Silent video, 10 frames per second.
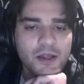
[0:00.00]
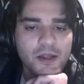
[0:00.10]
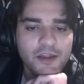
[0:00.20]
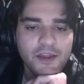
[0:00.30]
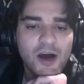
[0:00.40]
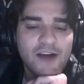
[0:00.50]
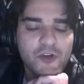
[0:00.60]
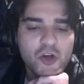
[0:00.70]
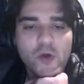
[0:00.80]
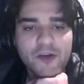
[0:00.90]
they'll have their
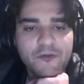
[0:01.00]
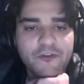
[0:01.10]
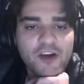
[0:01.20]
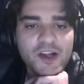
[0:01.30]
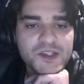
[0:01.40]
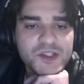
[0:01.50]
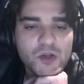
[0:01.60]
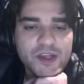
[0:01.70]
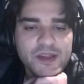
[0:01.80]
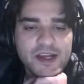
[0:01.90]
queen in front, so
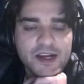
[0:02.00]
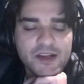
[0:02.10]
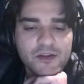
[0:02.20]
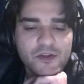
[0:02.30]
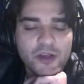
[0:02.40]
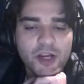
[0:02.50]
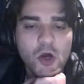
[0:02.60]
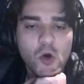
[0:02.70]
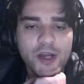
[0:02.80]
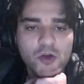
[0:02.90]
they're like,
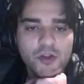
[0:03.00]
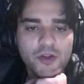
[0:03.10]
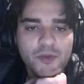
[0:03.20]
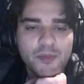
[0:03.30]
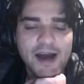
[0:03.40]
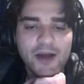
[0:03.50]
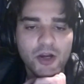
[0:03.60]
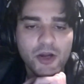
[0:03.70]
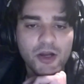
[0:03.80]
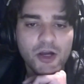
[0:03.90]
oh, I know the
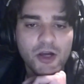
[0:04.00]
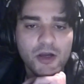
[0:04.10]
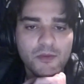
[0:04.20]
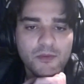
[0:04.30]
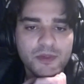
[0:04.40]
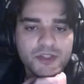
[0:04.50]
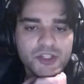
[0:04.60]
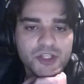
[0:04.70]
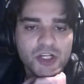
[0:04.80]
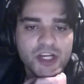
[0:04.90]
pattern. Let's just
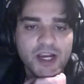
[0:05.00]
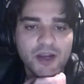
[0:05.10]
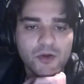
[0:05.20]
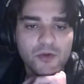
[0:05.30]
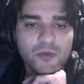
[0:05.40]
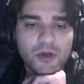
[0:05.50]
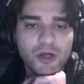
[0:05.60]
start checking them.